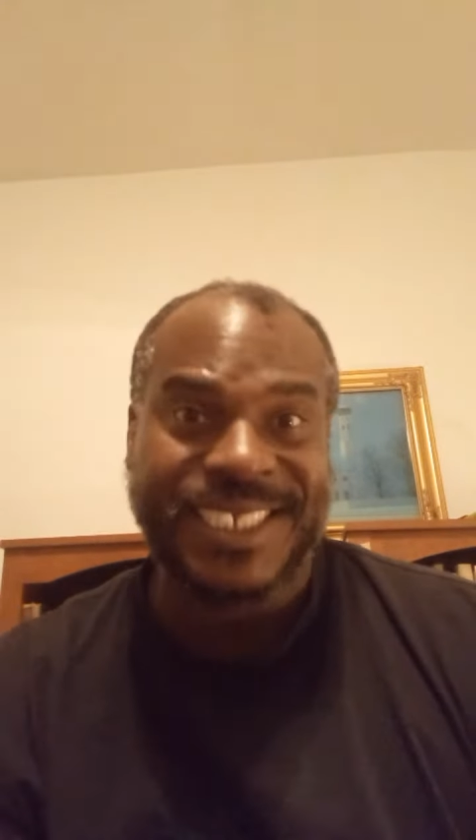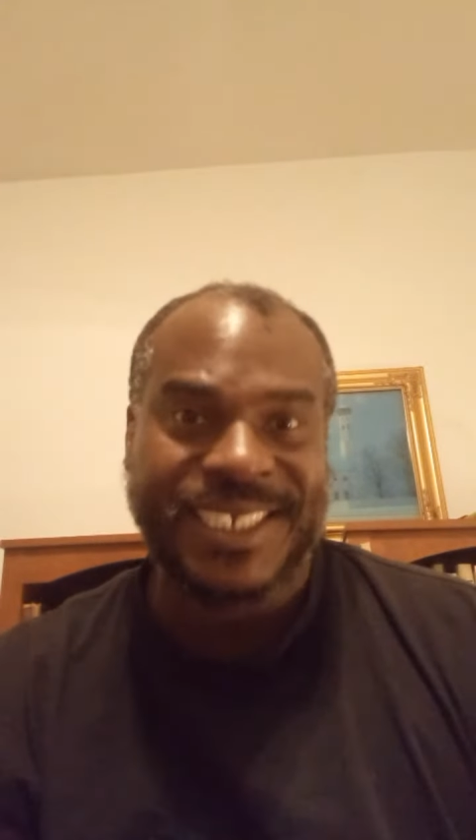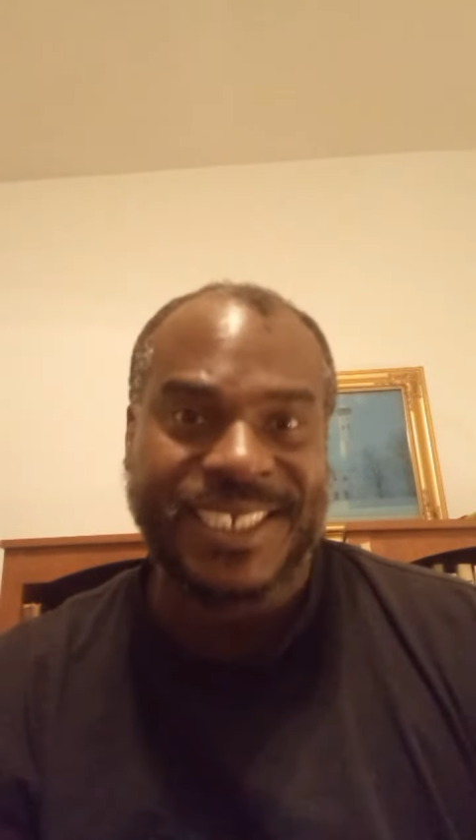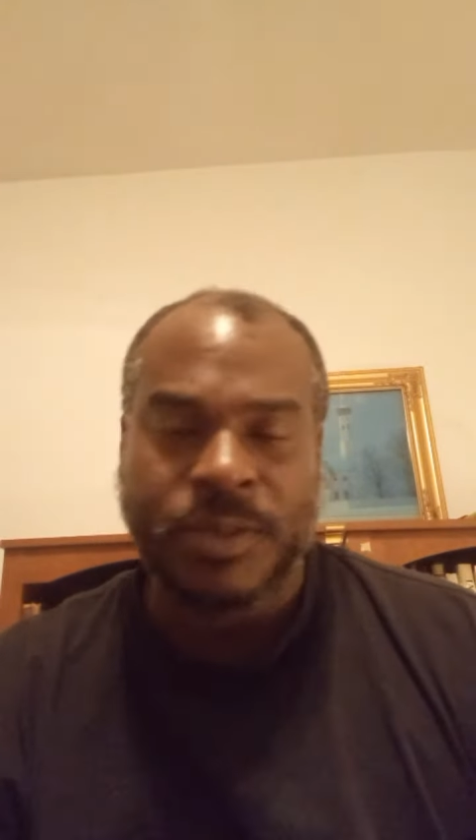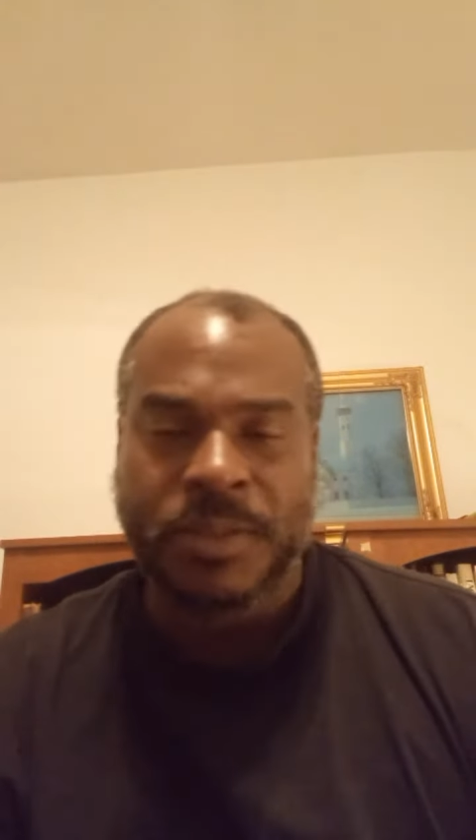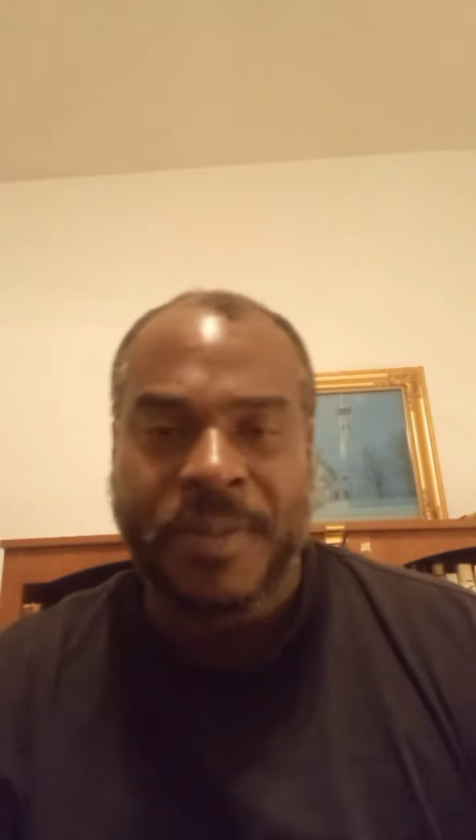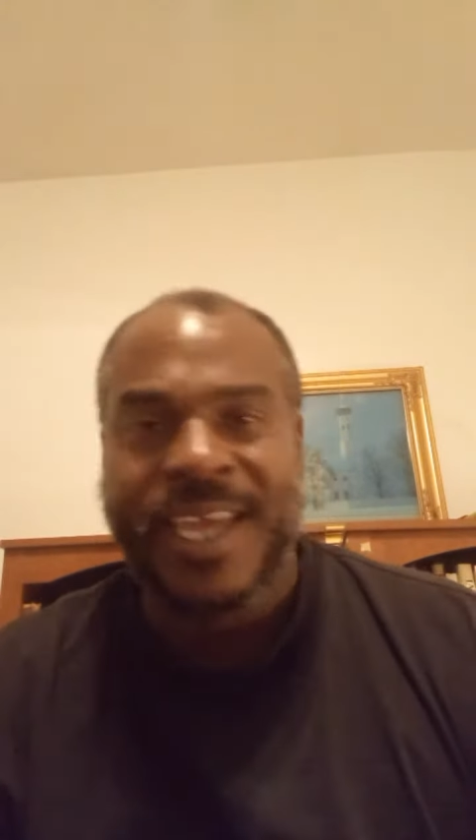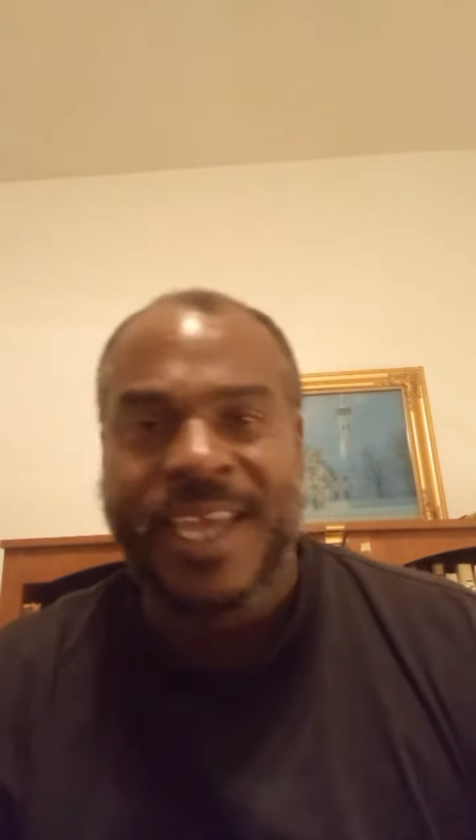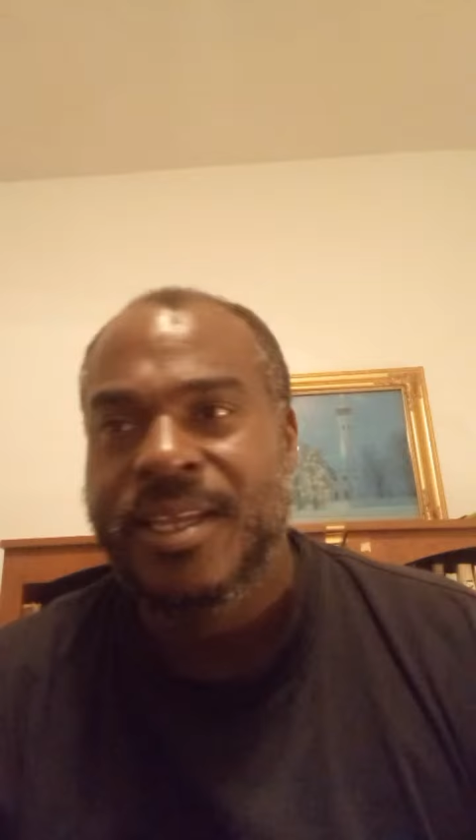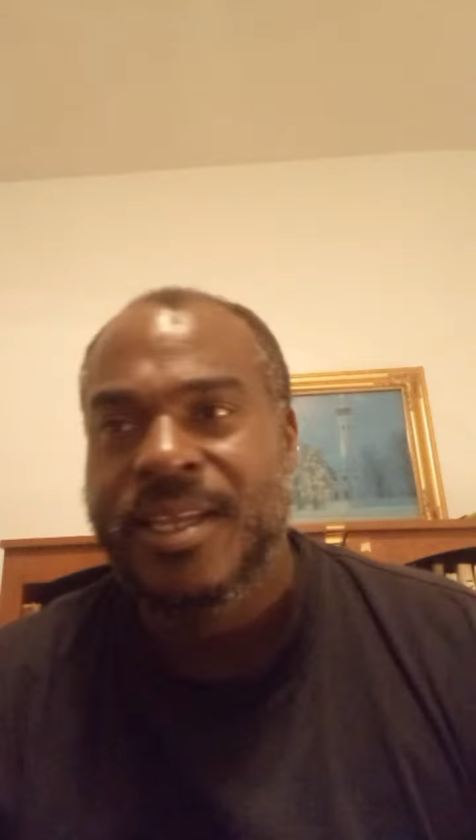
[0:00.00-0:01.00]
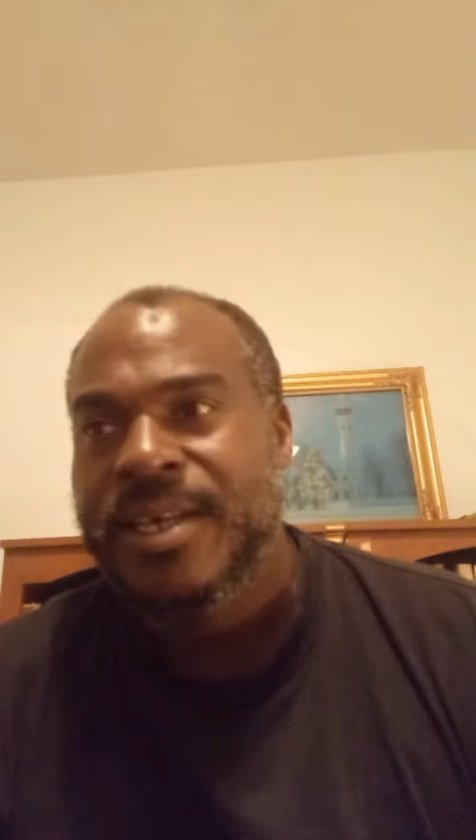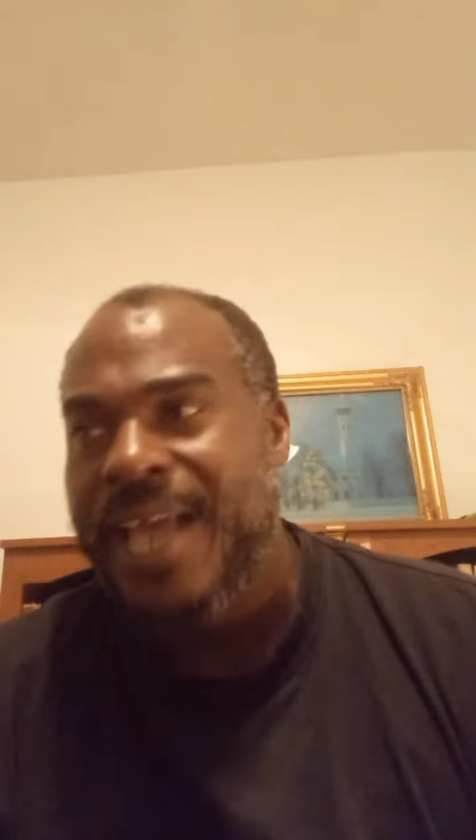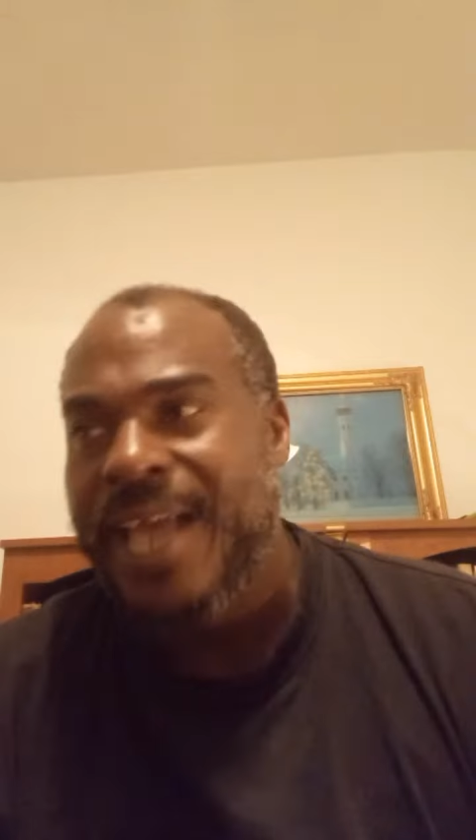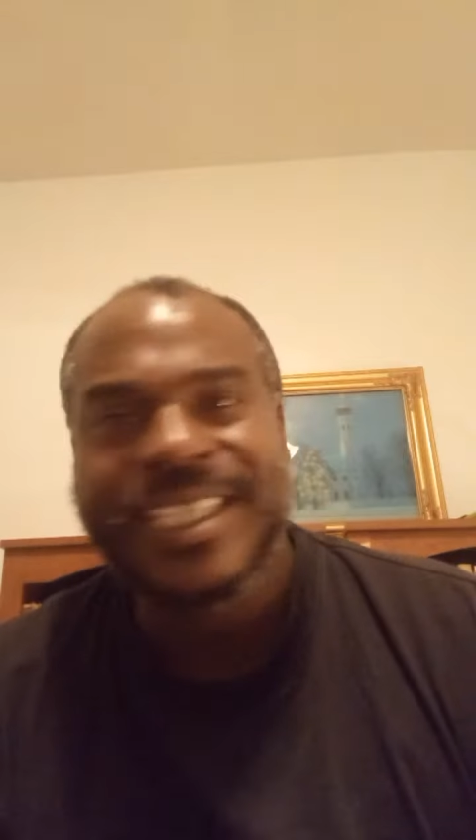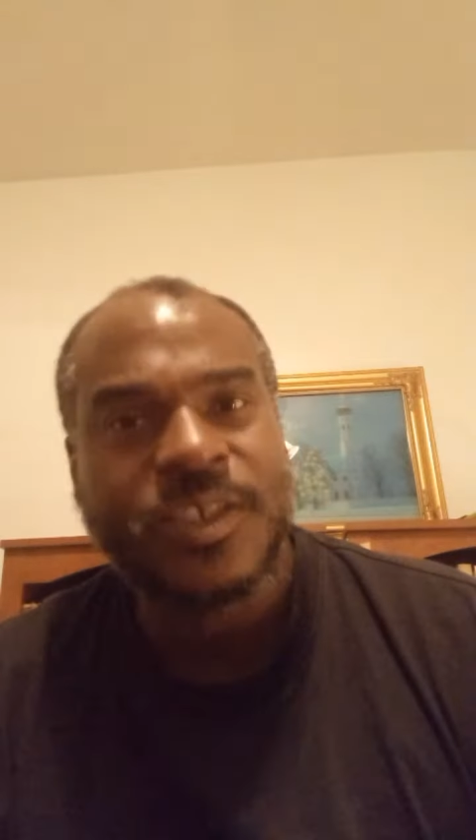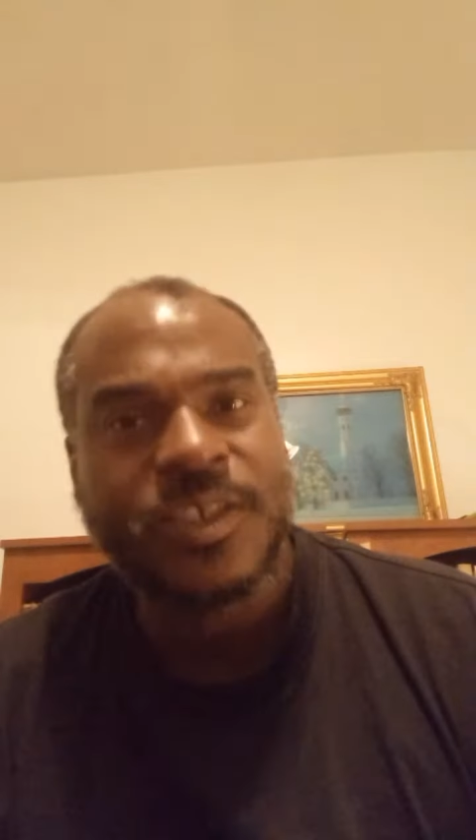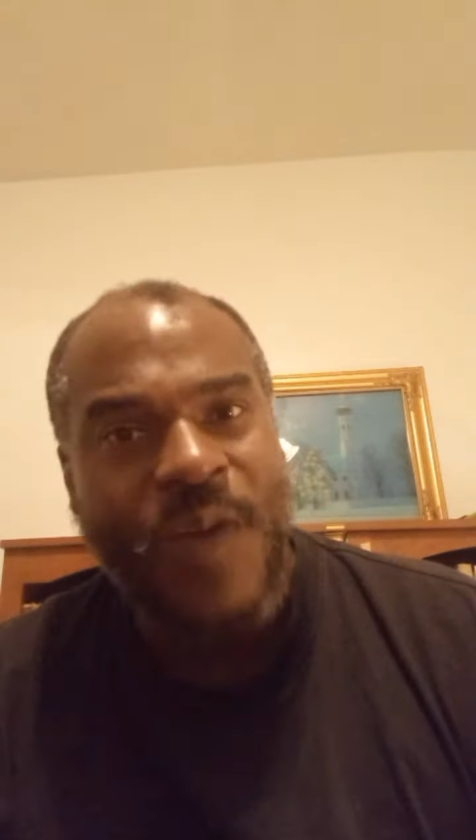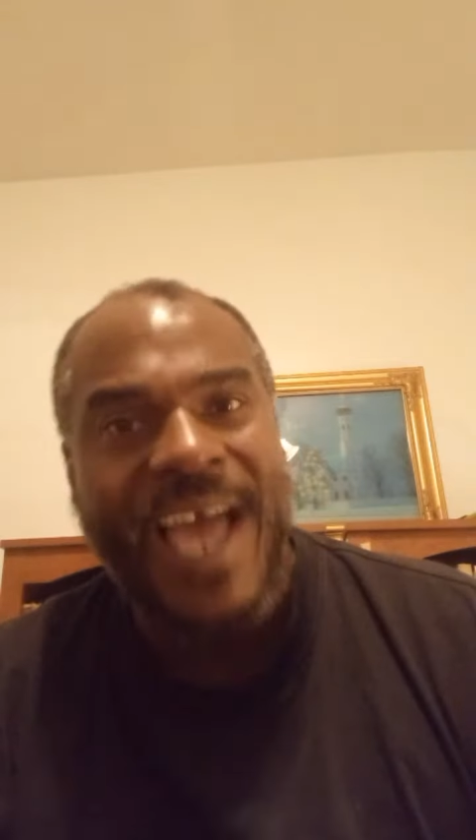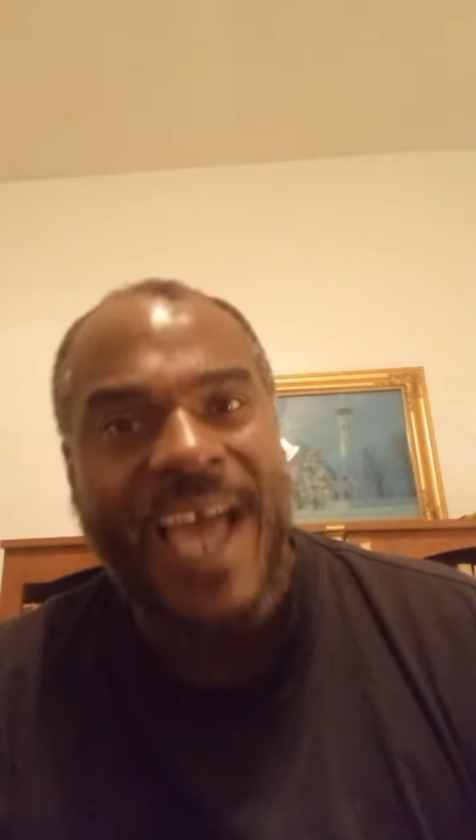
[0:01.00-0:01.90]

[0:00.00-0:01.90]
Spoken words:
was making, and this is why.